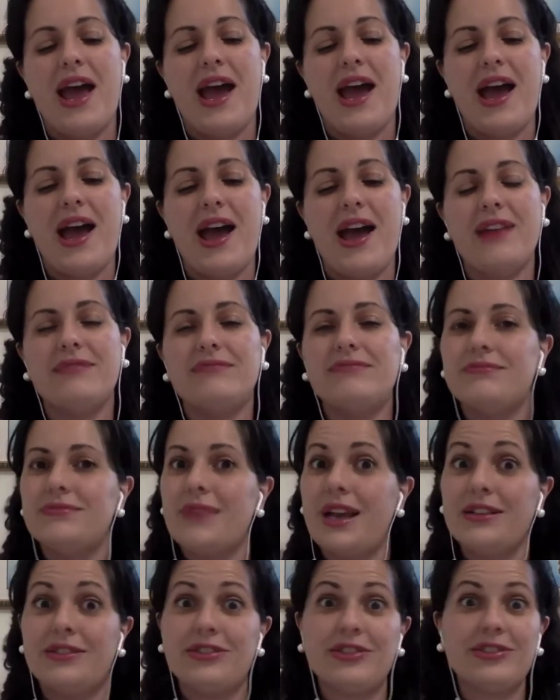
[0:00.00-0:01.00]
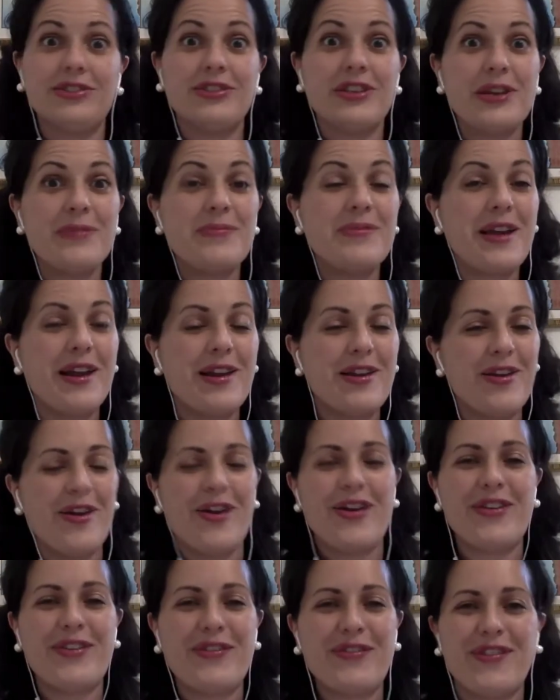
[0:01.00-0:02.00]
And it's just going to be a
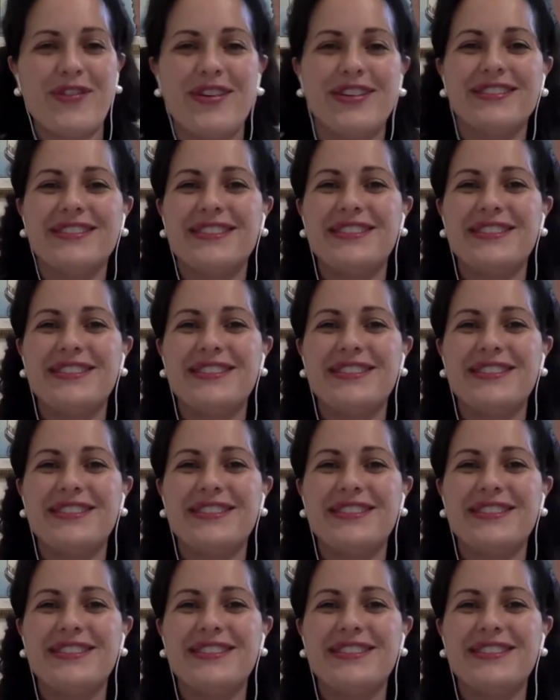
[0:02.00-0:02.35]
lot of fun.